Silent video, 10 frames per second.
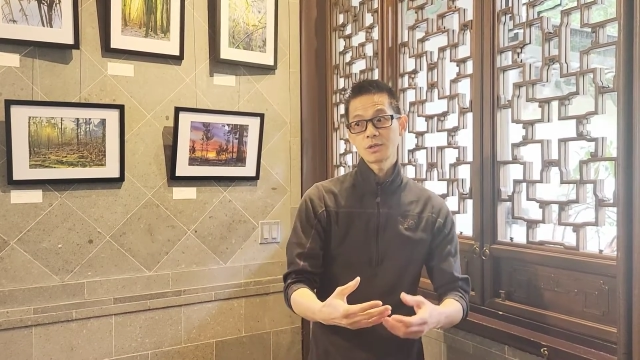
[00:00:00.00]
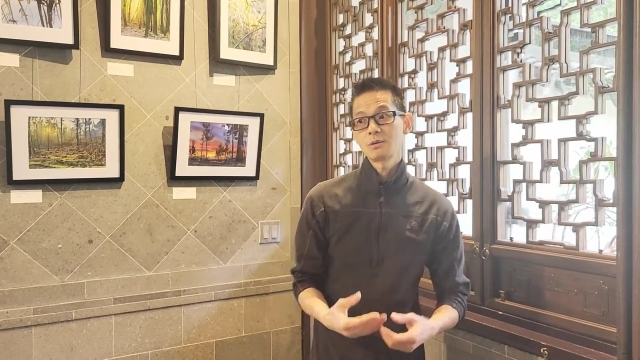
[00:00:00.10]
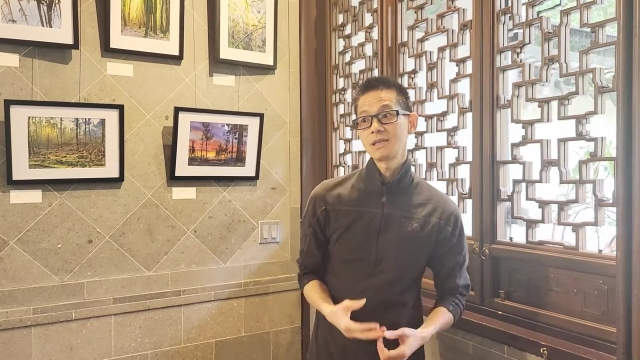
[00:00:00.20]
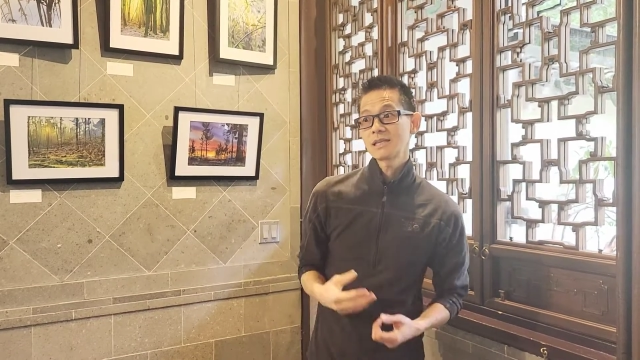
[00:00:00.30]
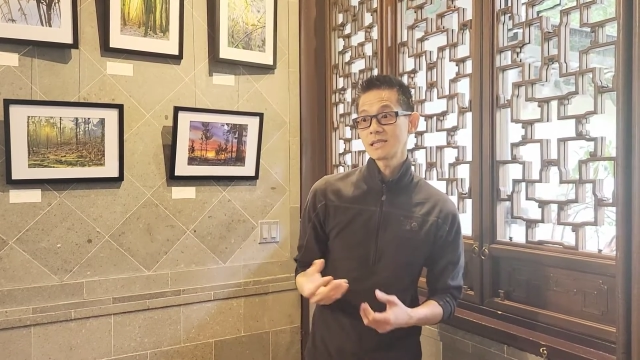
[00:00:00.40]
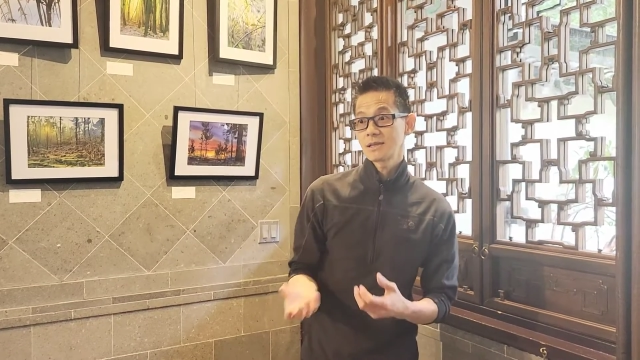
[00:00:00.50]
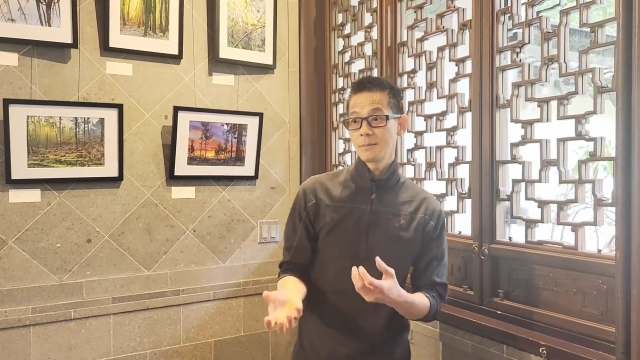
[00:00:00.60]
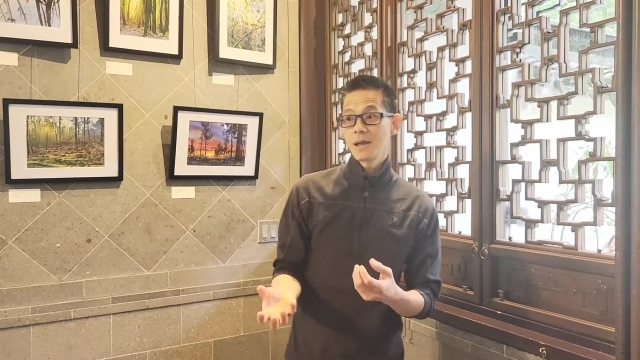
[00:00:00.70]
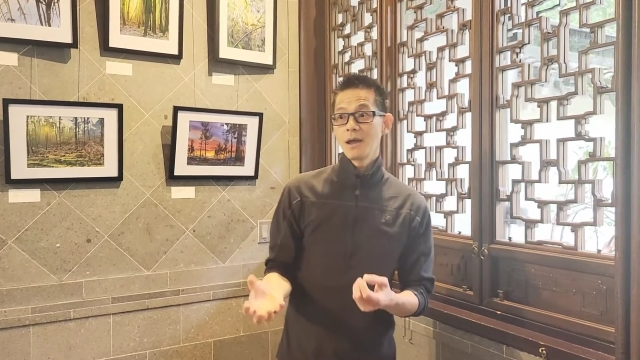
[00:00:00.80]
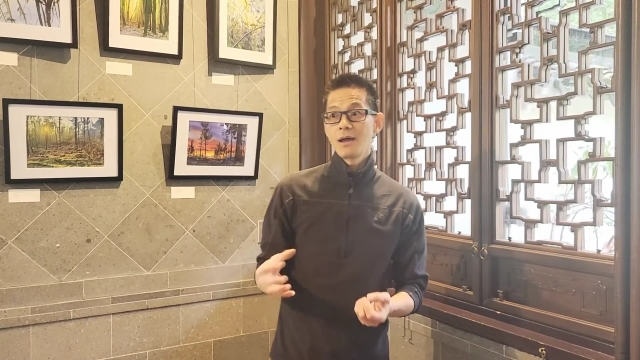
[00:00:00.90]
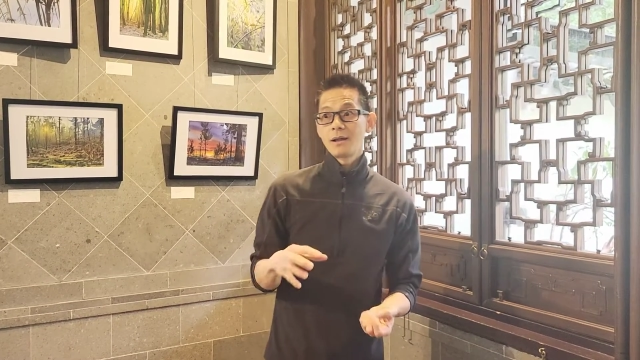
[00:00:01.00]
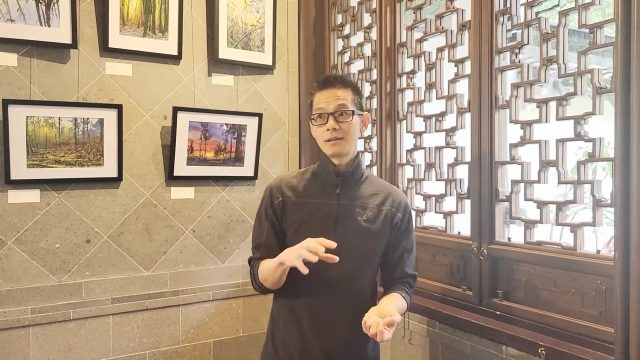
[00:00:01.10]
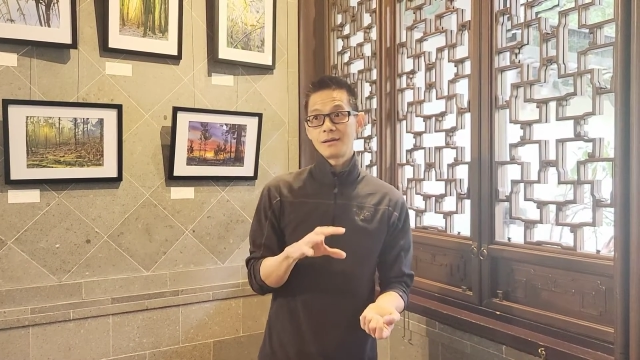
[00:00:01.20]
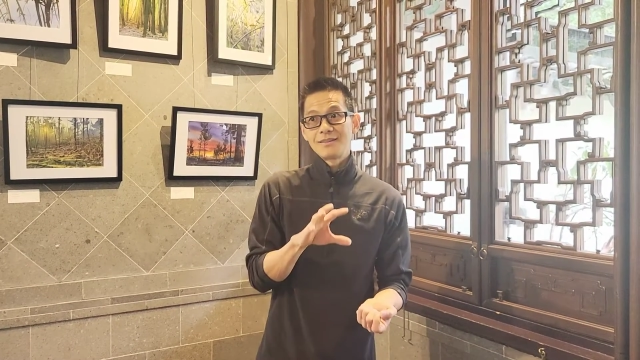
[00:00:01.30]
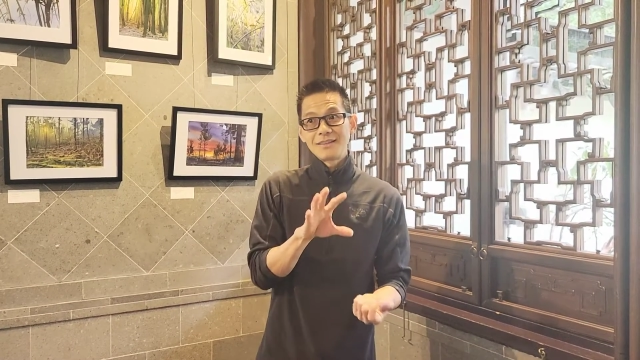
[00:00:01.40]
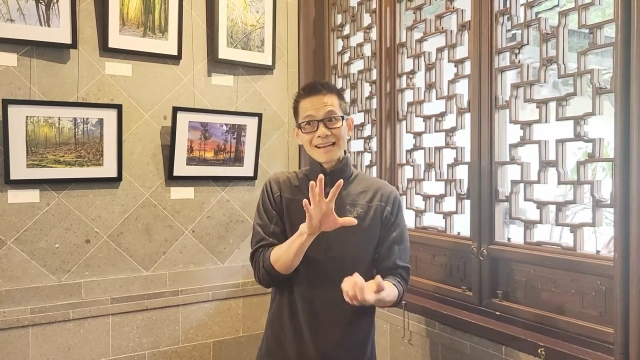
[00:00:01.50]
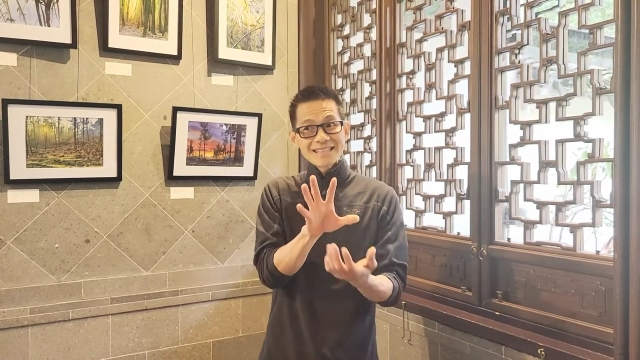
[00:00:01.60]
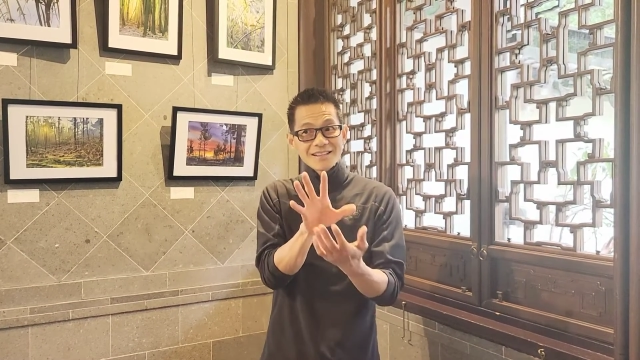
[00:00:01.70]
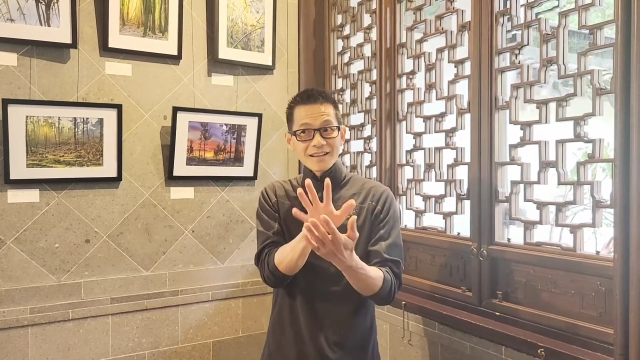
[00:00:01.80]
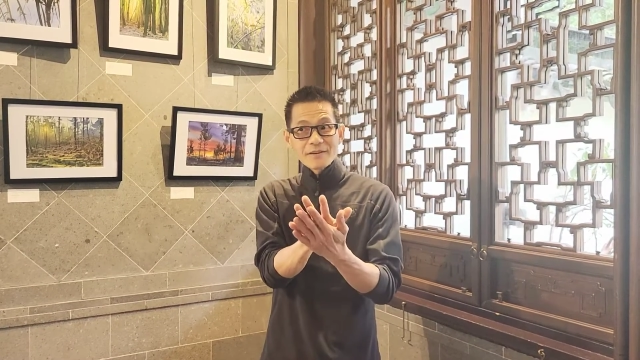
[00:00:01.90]
So this is
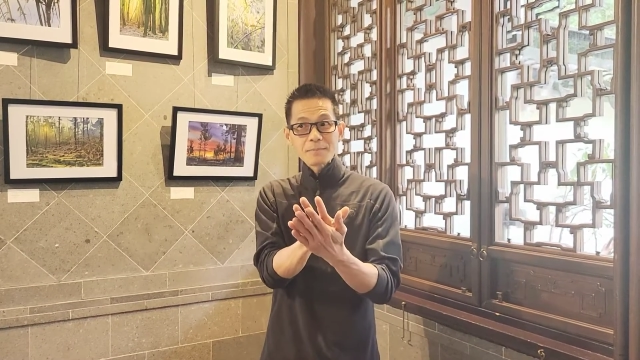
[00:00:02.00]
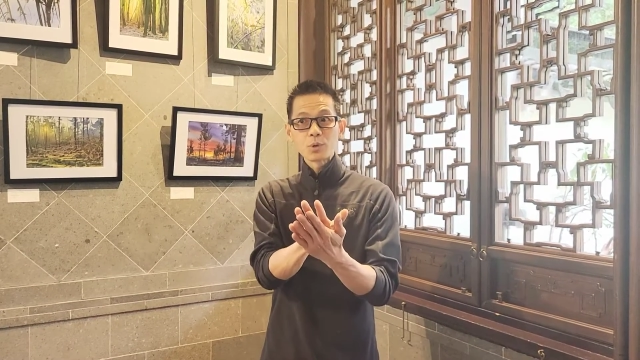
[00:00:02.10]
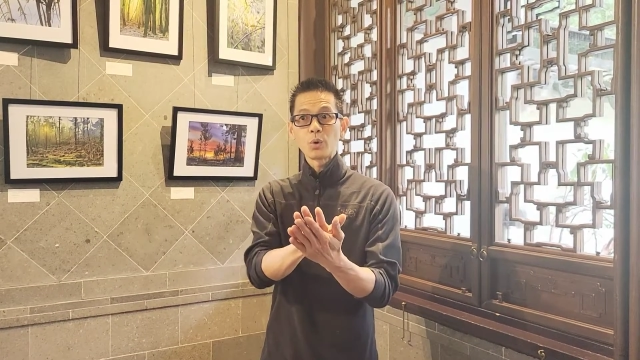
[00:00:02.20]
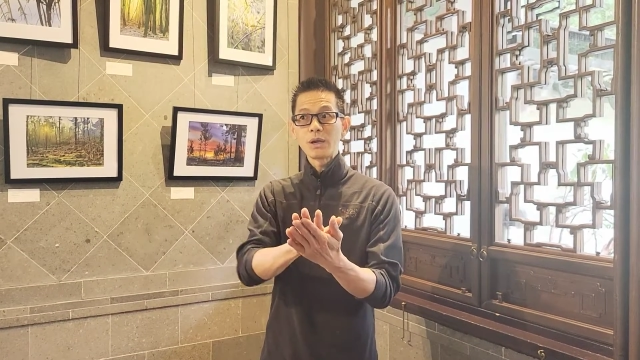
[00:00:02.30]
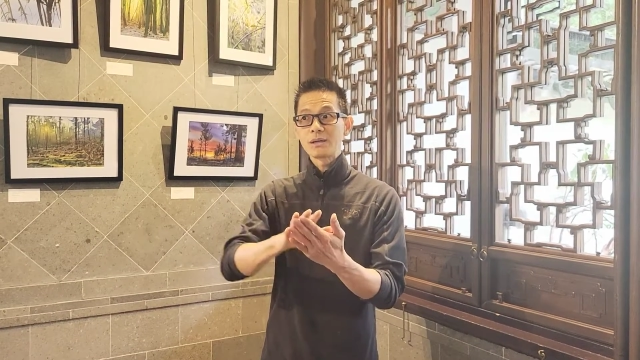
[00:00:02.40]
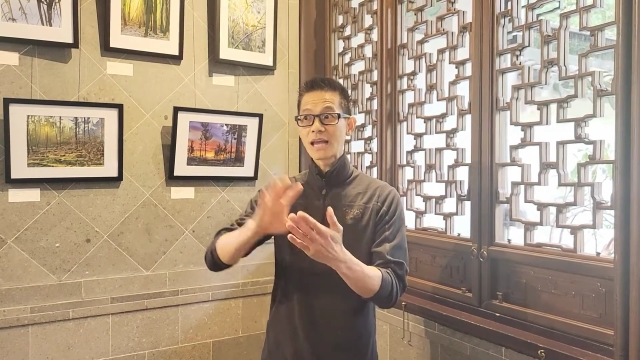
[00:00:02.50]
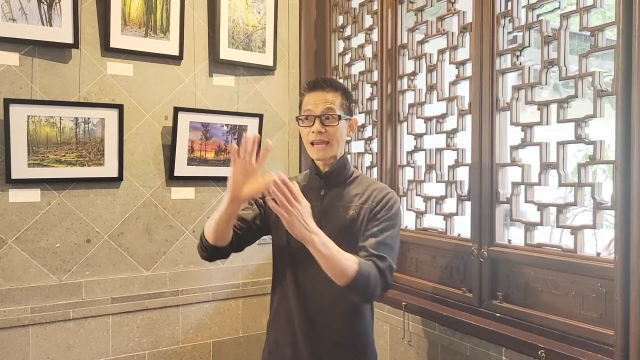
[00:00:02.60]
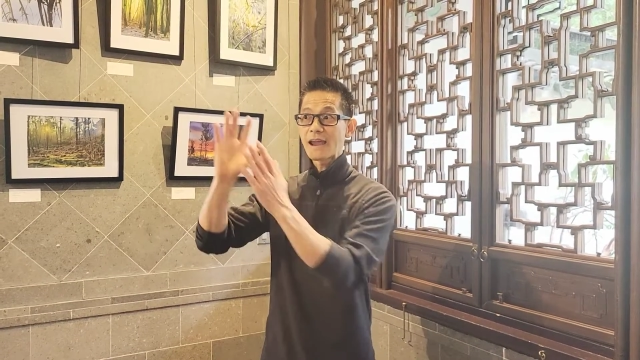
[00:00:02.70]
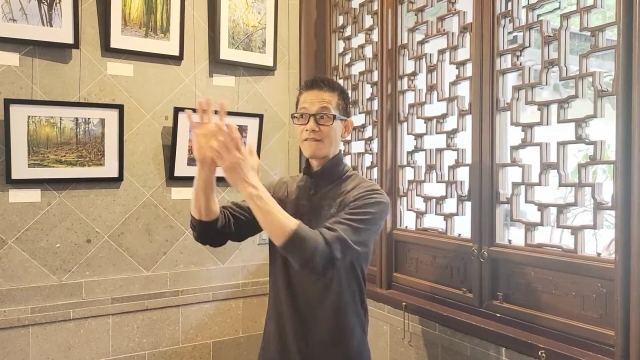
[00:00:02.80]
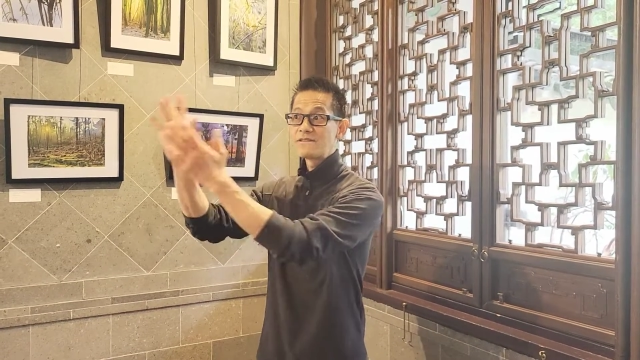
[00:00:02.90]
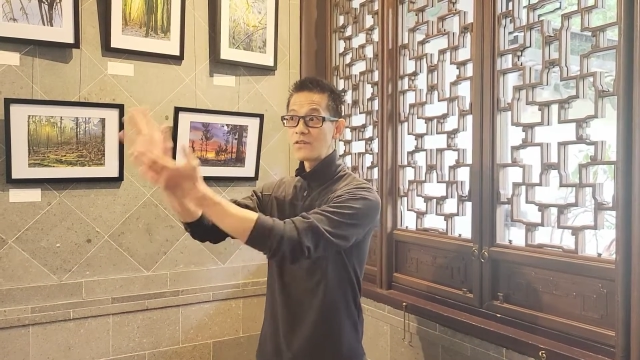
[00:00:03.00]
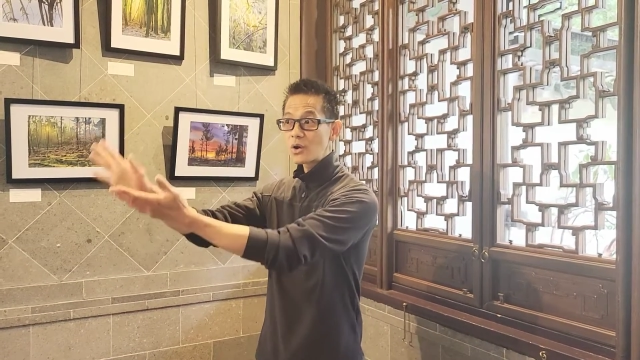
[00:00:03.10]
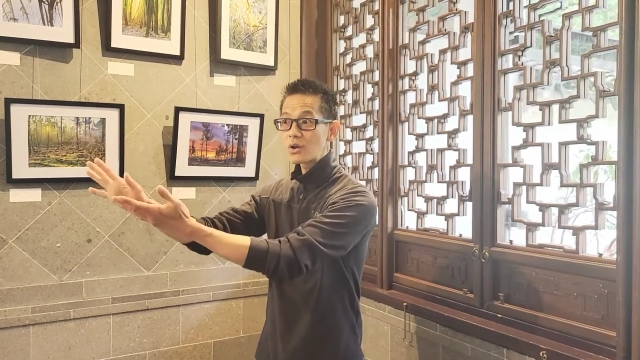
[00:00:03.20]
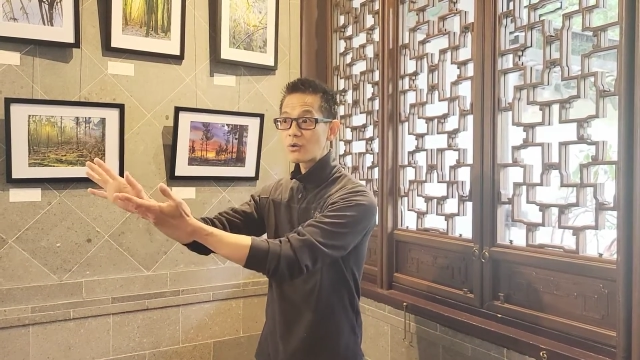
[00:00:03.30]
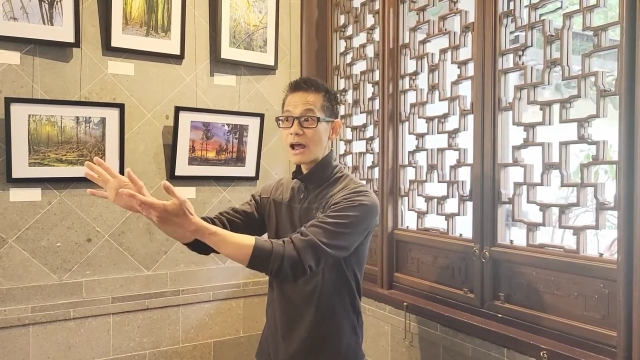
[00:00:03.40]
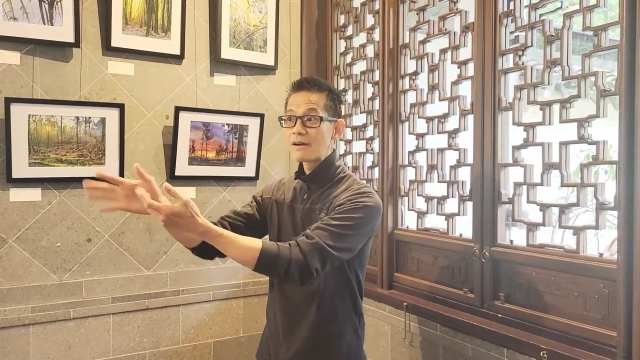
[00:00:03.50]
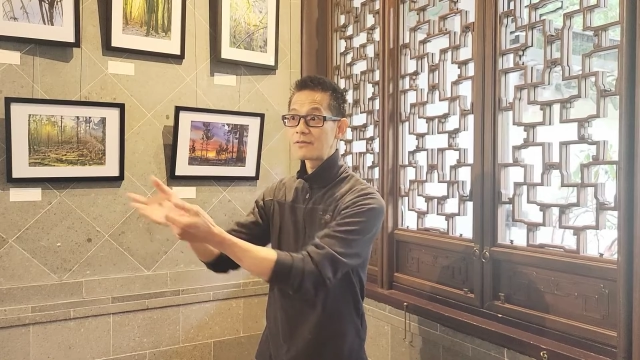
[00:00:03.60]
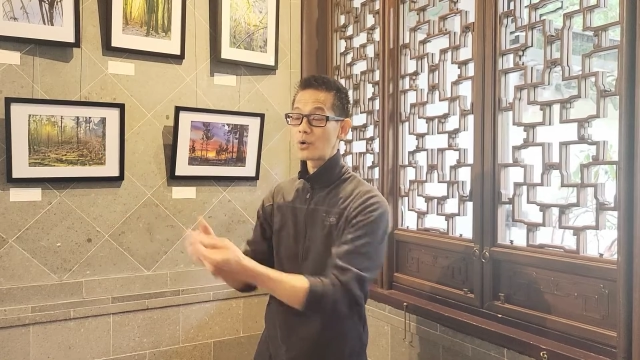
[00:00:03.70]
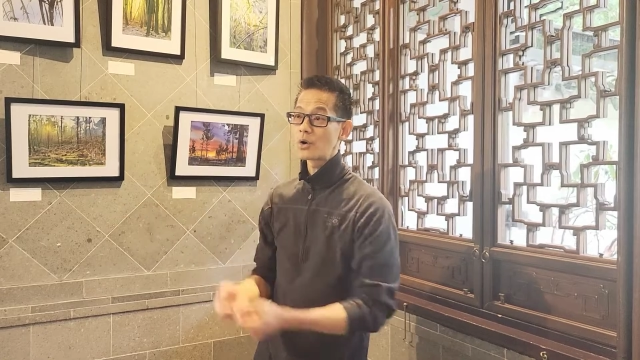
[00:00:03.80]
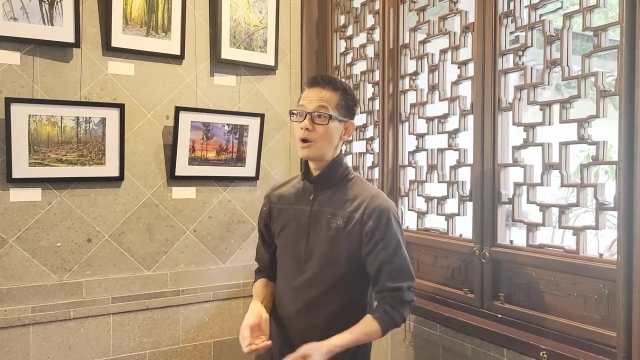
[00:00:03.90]
that's the difference between taking a photograph